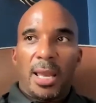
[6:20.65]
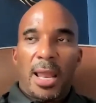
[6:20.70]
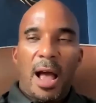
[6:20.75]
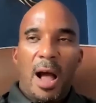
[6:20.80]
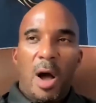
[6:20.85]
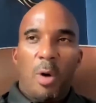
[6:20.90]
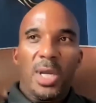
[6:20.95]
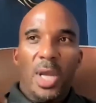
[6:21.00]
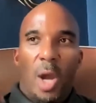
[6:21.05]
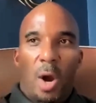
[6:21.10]

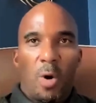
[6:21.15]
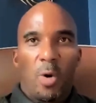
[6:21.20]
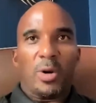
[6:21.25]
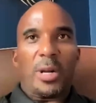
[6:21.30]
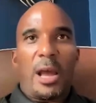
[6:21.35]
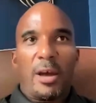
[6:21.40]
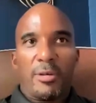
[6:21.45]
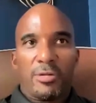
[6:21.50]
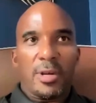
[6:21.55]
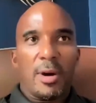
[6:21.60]
how we hold
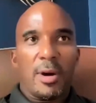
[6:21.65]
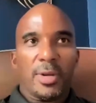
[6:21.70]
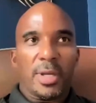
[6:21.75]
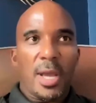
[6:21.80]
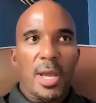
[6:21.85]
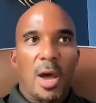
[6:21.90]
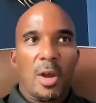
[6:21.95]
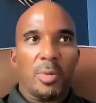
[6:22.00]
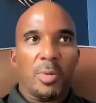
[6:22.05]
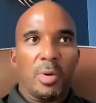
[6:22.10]
ourselves
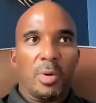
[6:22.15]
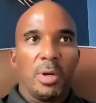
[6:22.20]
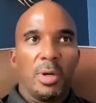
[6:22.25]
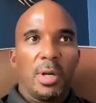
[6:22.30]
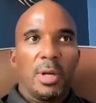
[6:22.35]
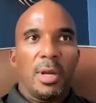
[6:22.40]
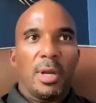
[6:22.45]
accountable.